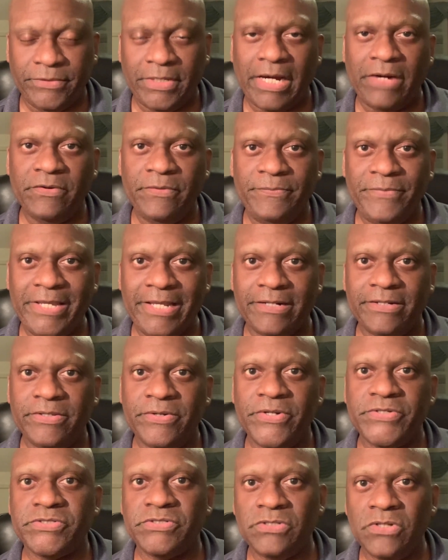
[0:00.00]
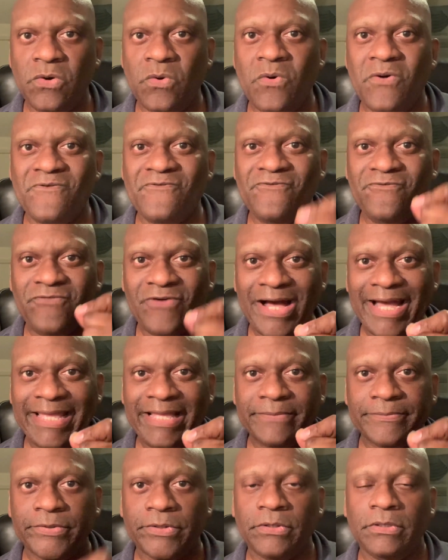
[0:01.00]
I repeat, there is no
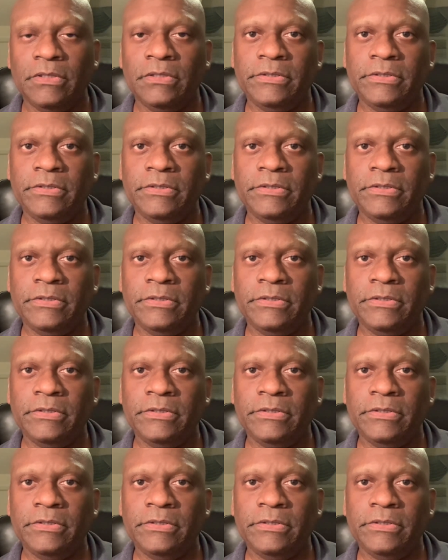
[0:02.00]
viable